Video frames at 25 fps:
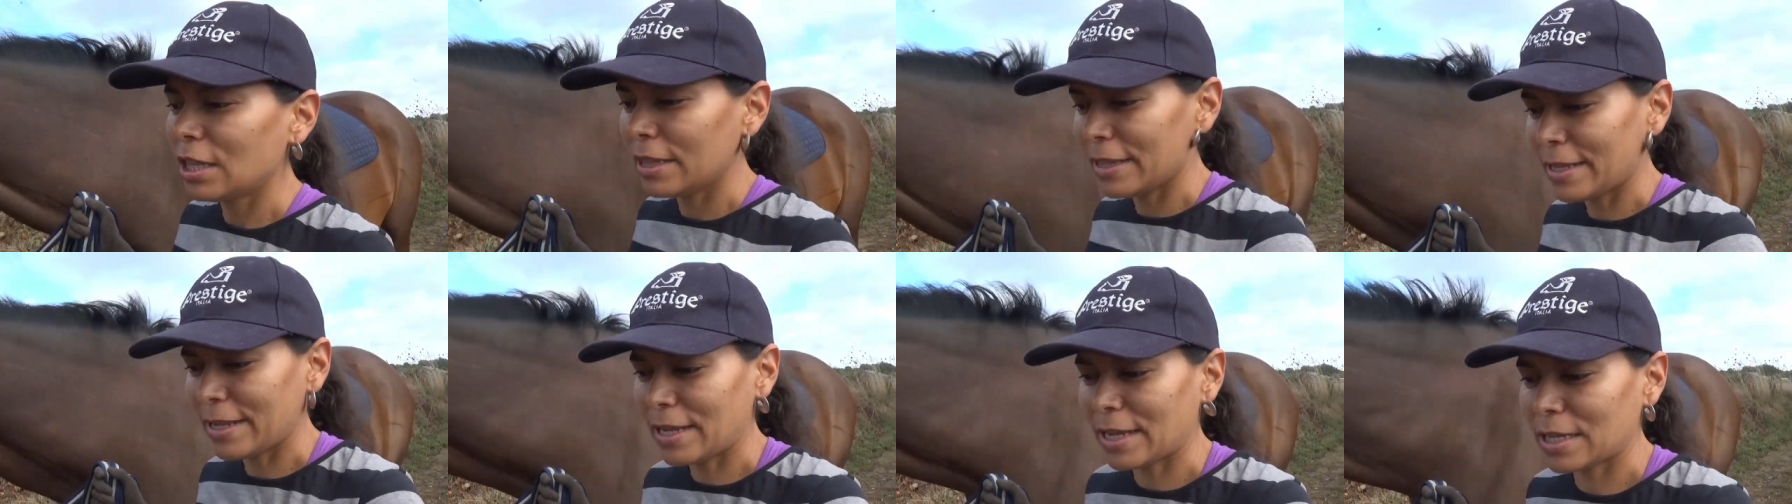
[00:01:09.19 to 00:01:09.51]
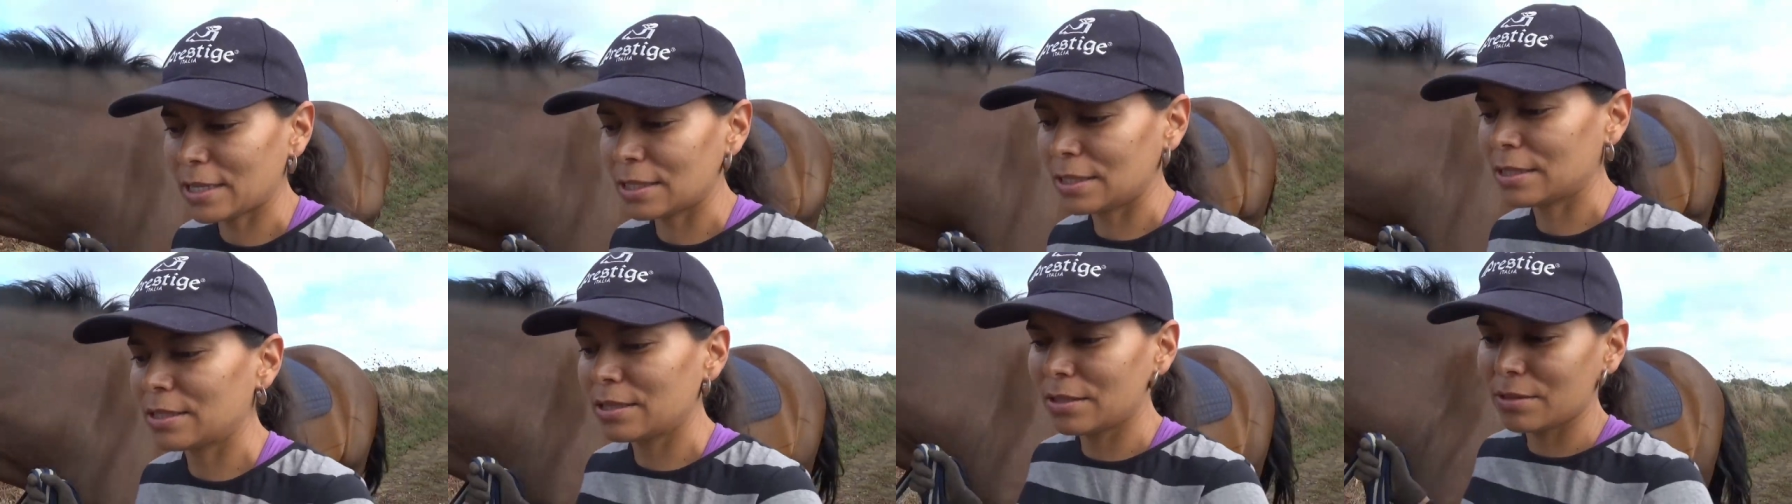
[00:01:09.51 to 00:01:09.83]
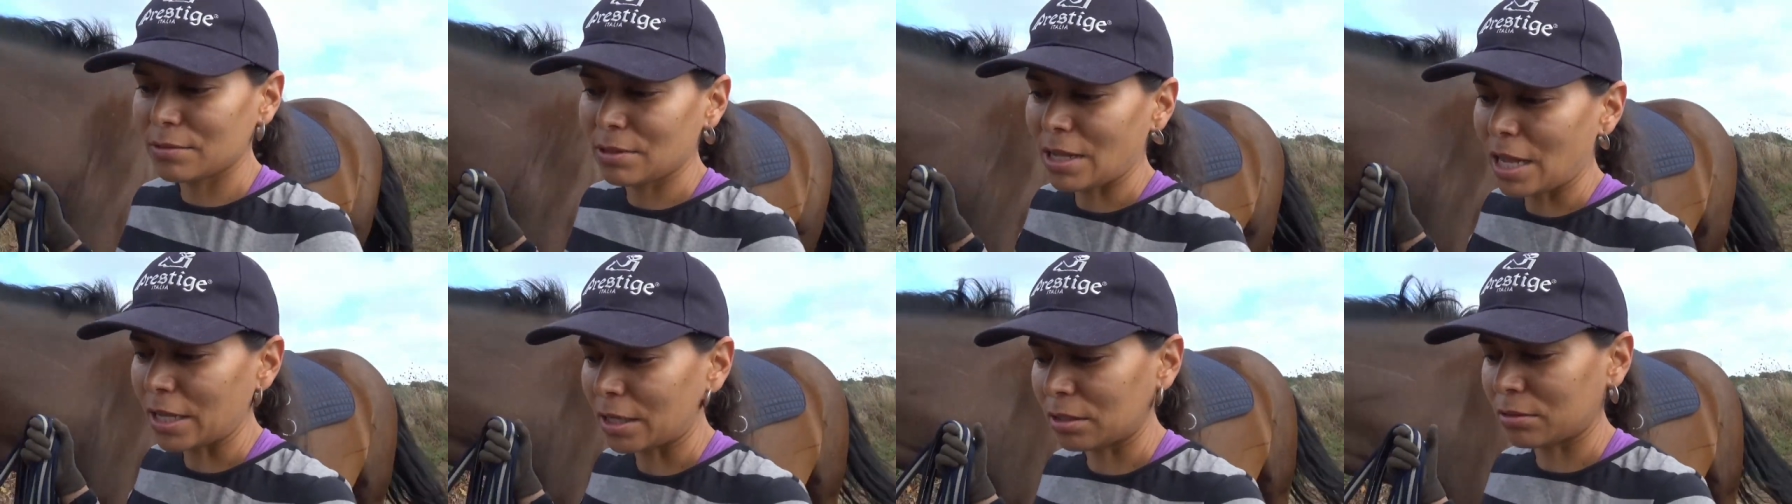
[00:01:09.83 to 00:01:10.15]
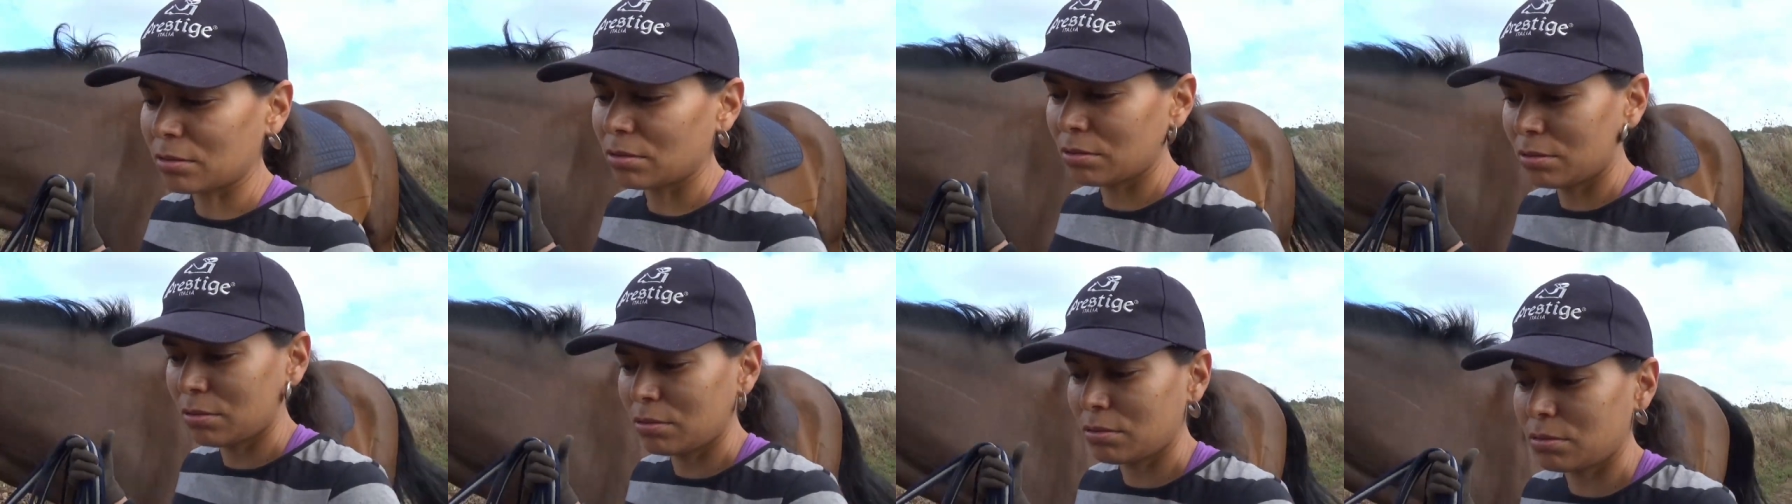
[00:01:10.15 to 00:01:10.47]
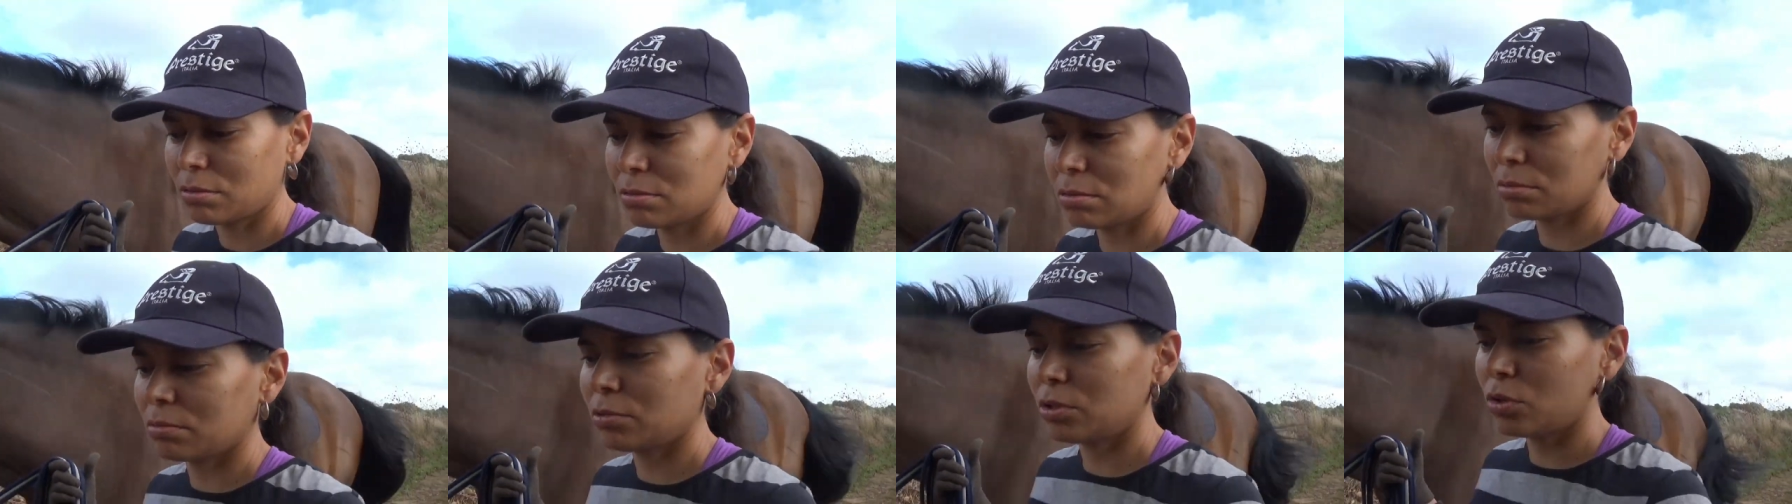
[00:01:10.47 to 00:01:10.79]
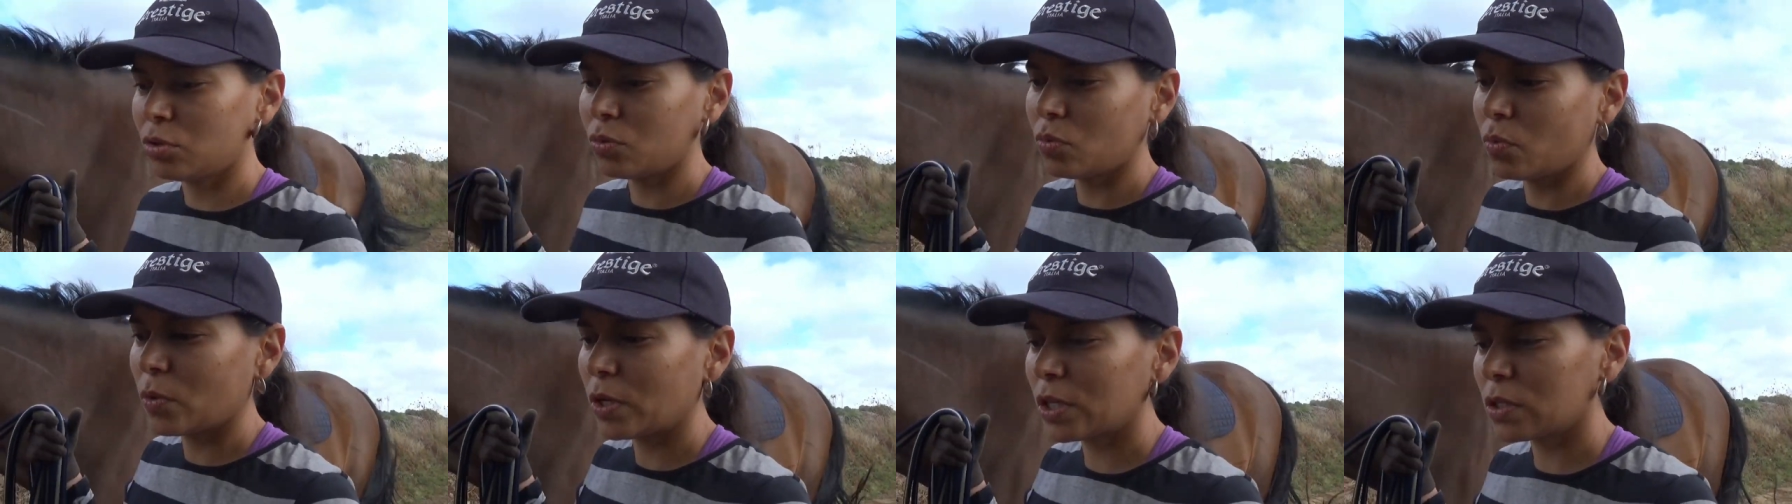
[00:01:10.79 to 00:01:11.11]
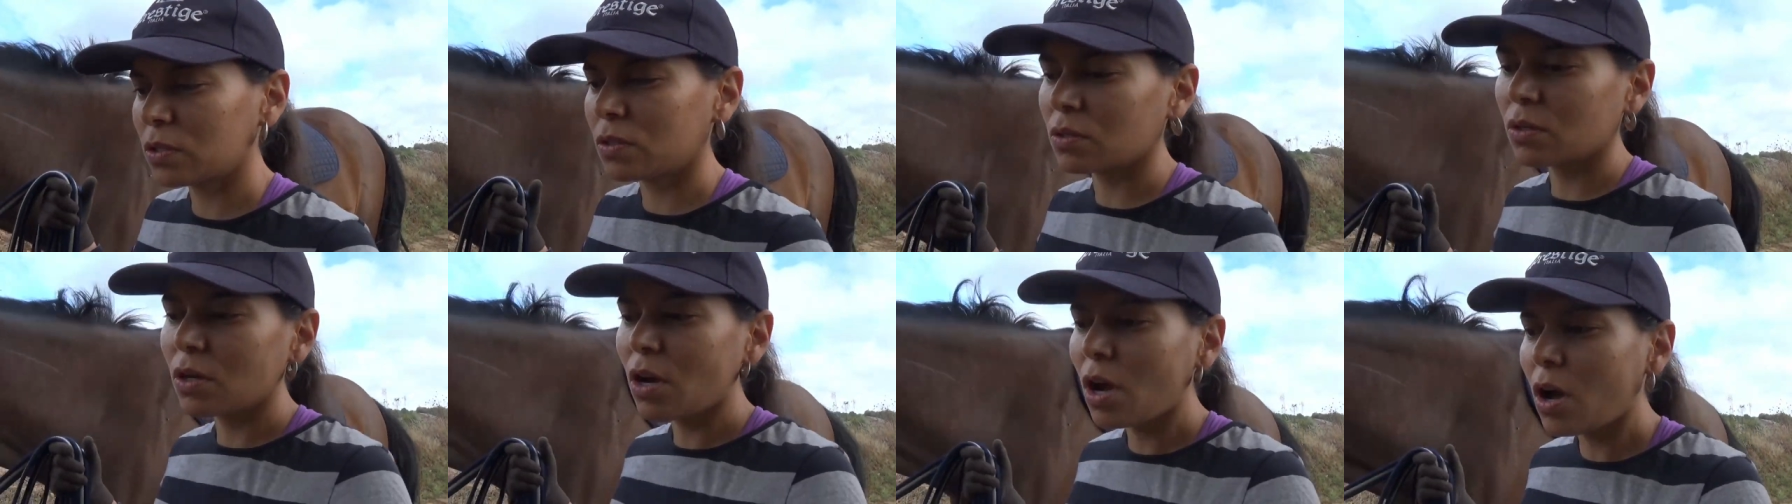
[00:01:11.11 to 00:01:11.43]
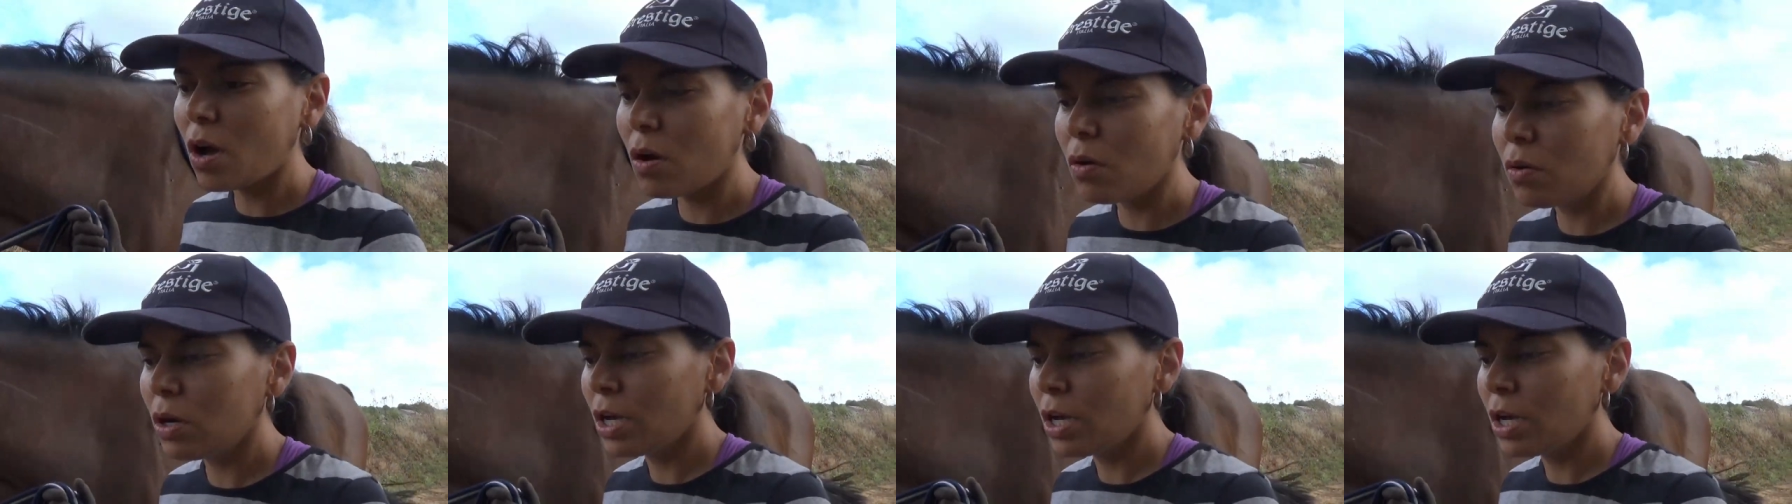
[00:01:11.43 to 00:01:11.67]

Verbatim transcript: like two weeks ago